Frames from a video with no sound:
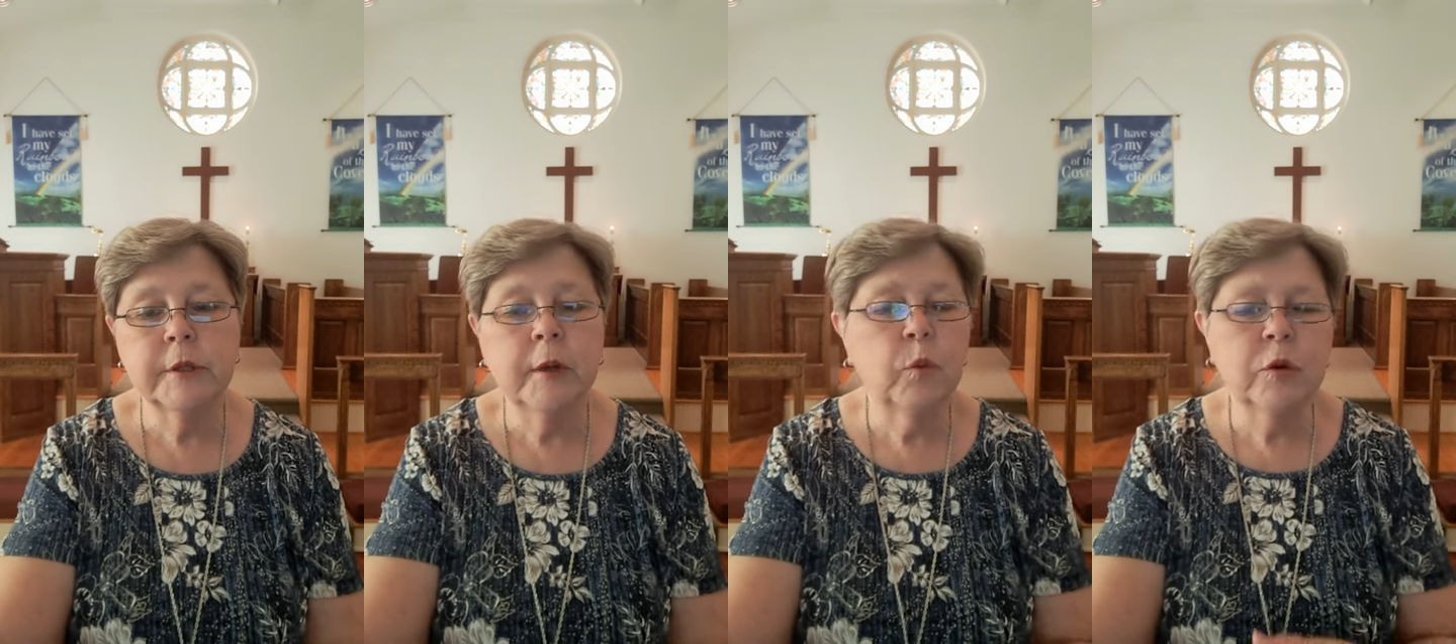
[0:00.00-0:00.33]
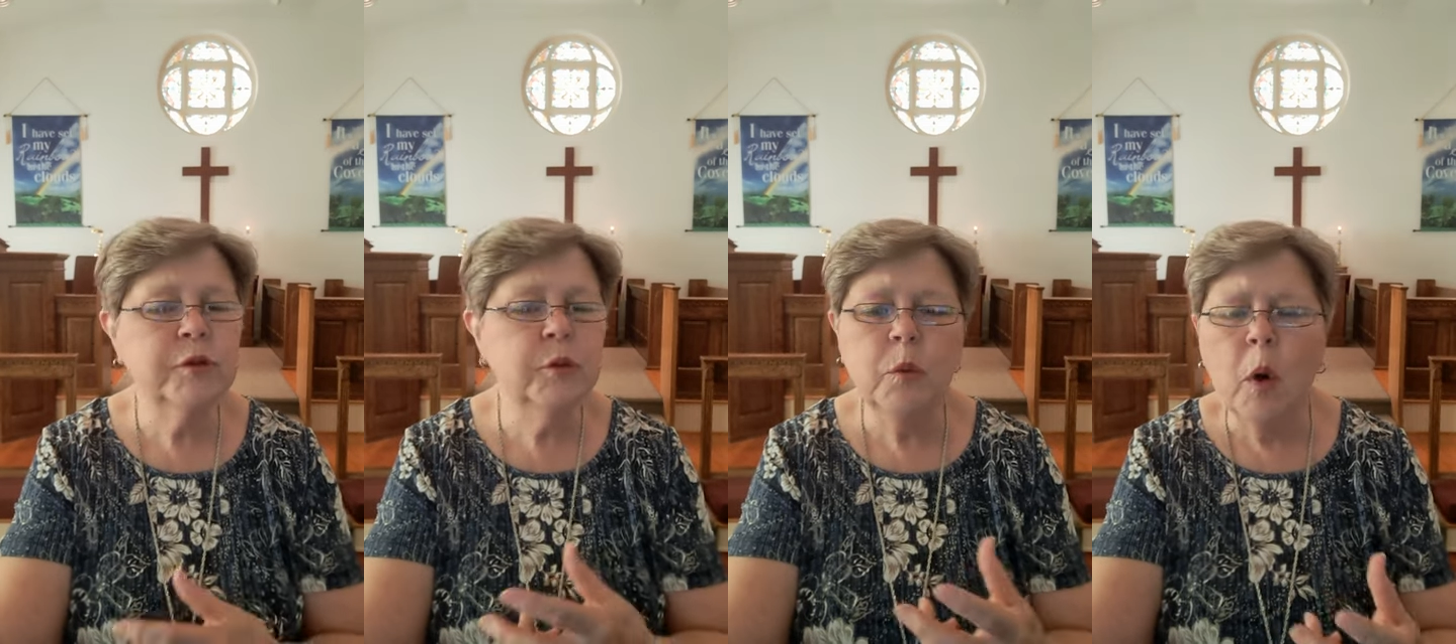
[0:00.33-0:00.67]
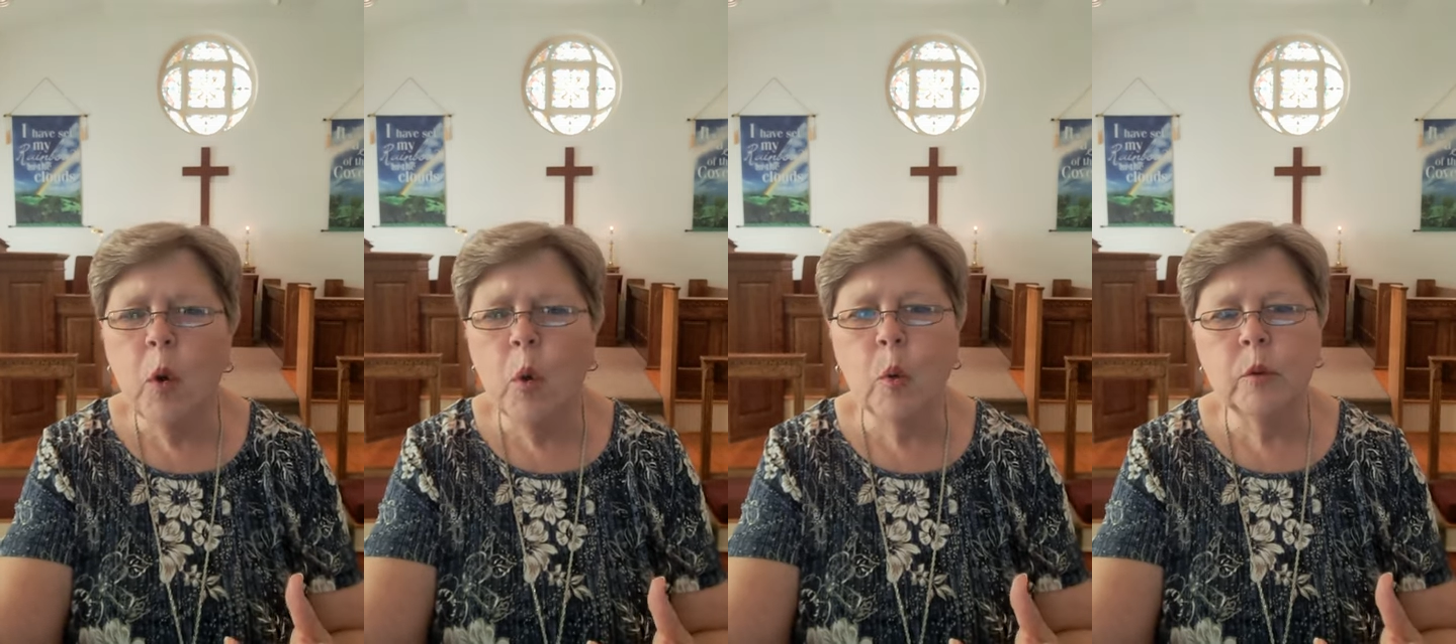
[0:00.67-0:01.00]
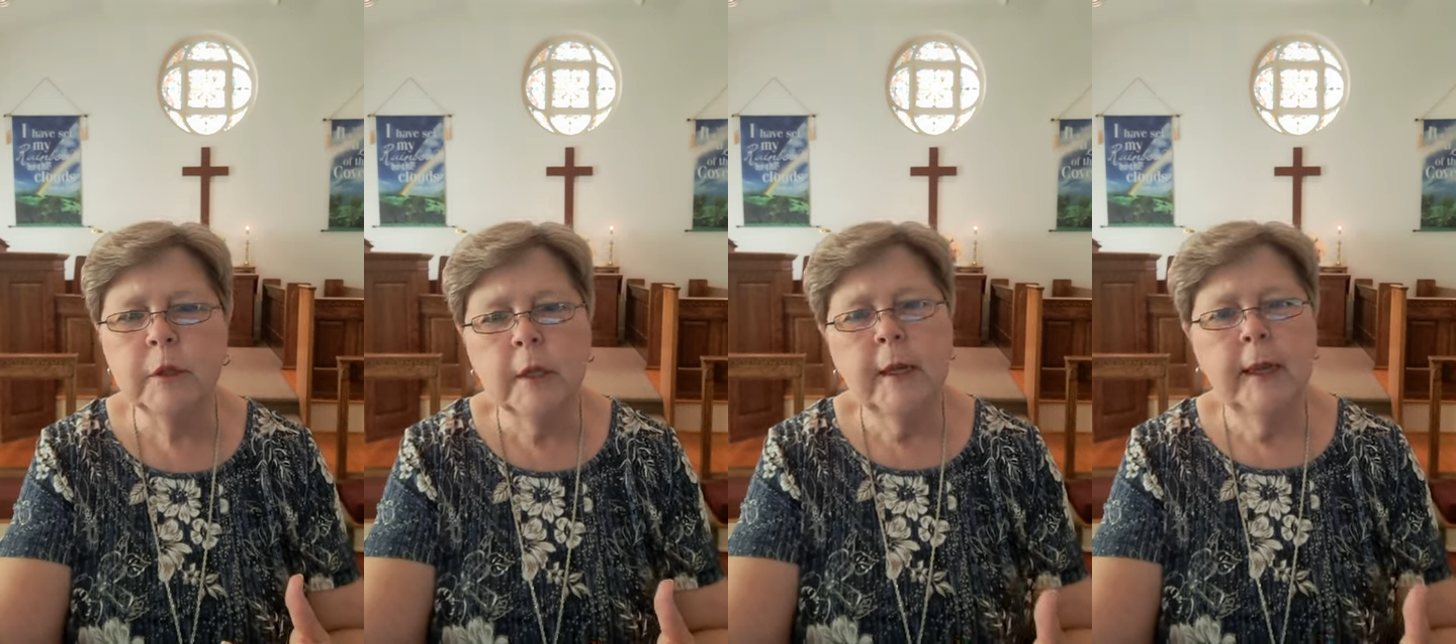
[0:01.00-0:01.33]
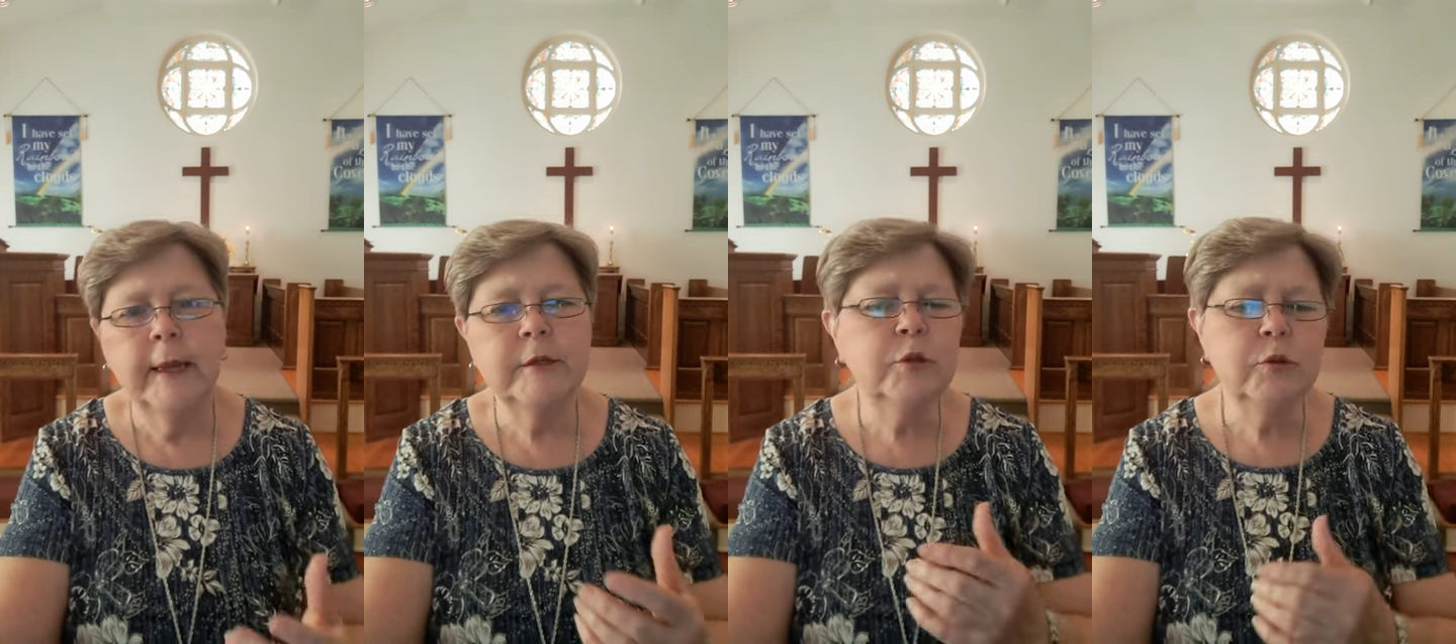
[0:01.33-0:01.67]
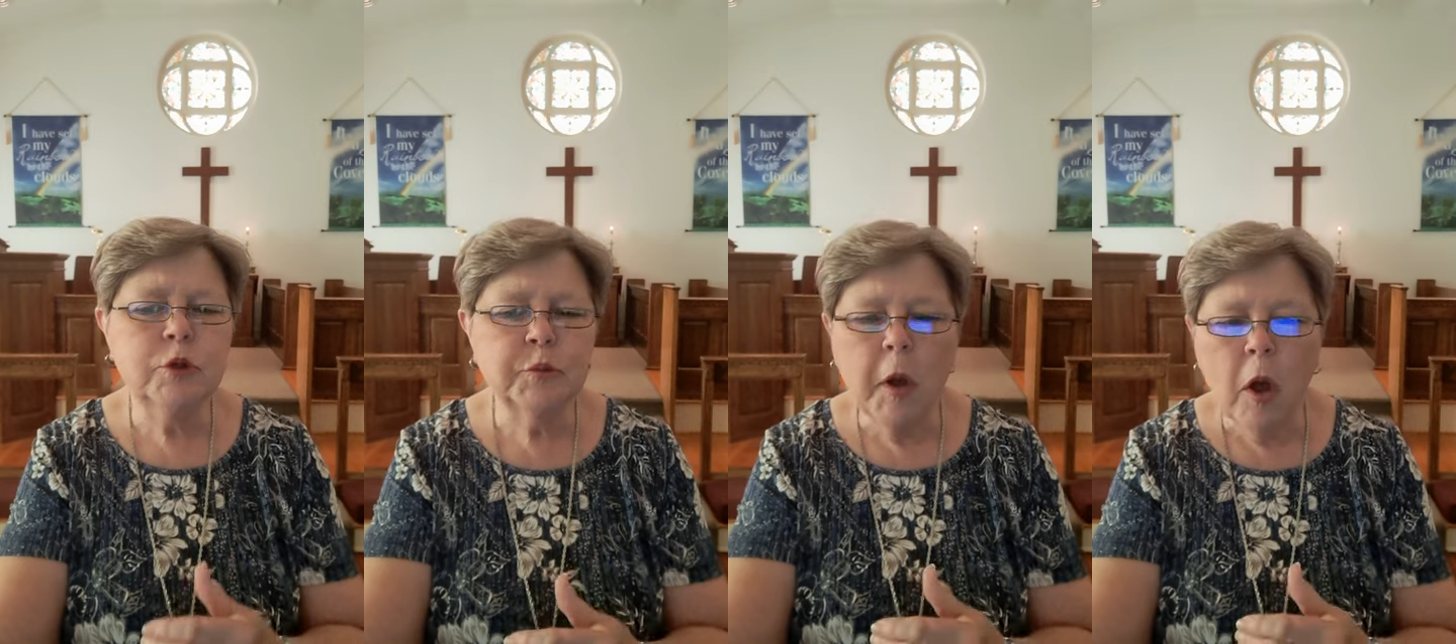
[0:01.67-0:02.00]
that we're too old and too
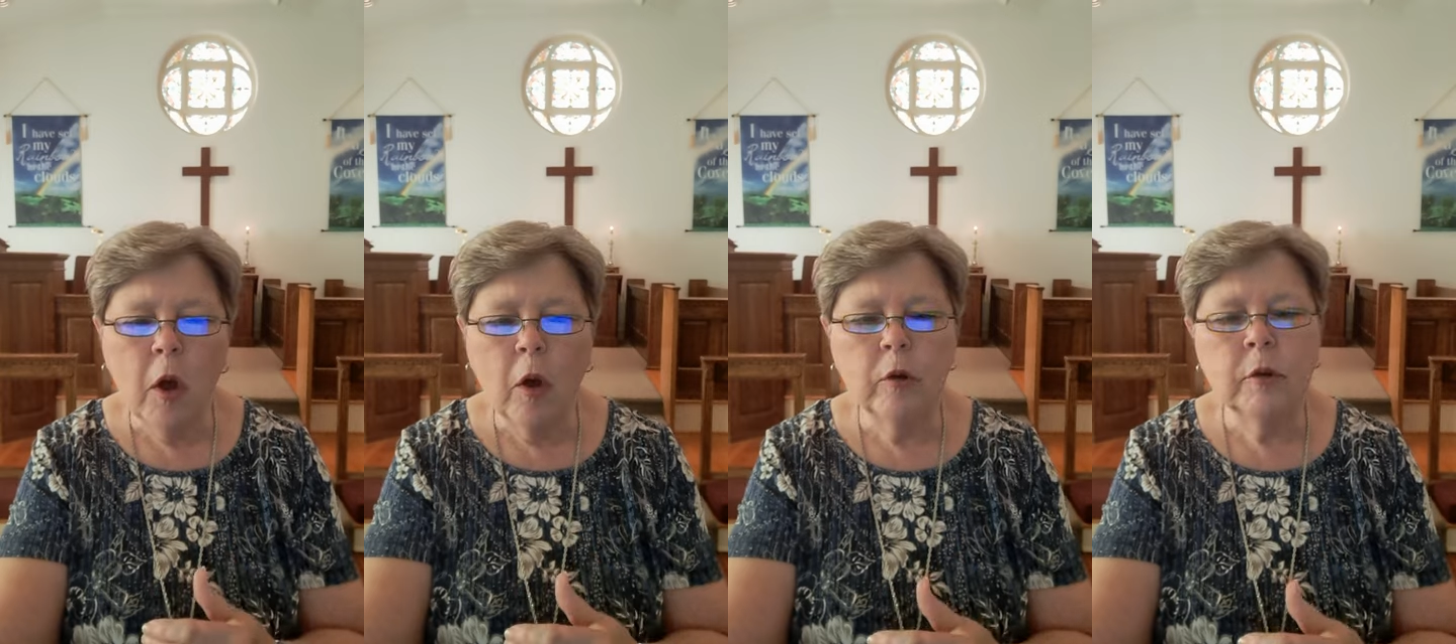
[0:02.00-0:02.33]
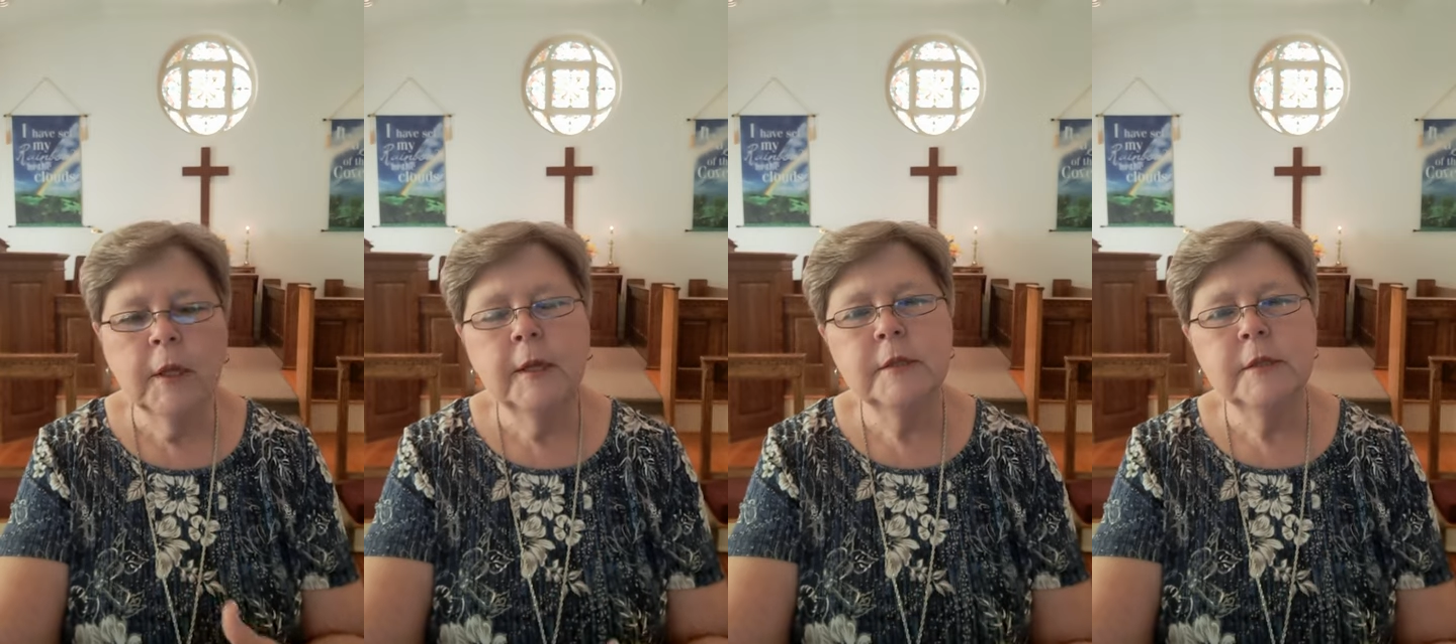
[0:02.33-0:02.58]
small